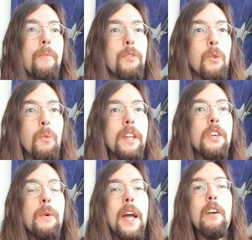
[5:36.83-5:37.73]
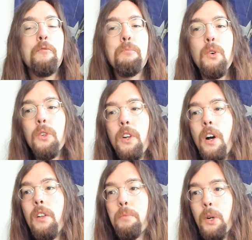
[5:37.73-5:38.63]
When you have
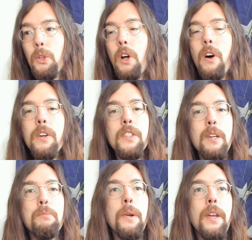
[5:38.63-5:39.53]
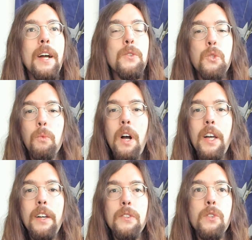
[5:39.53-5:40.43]
prolonged and pronounced
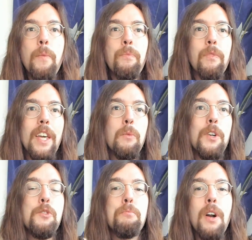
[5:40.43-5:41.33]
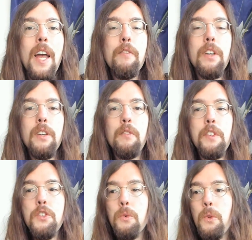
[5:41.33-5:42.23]
riots in which private
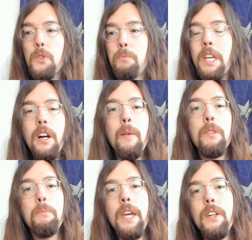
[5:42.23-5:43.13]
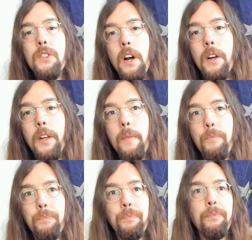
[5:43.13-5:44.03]
individuals become the main target,
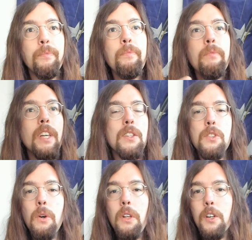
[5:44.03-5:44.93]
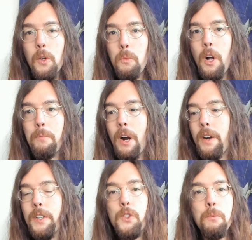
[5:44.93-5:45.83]
it's no longer
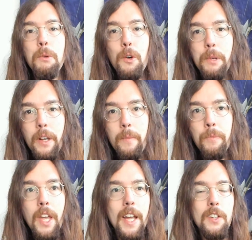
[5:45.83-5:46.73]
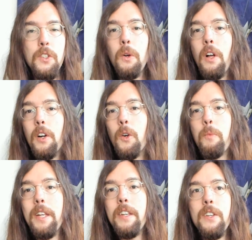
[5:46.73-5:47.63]
Walmart, it's Suburbia. It's no longer
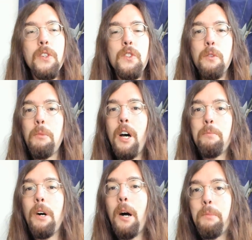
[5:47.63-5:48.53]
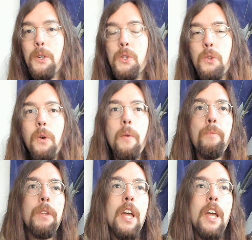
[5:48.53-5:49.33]
Wendy's, it's the Ma and Pa bookstore.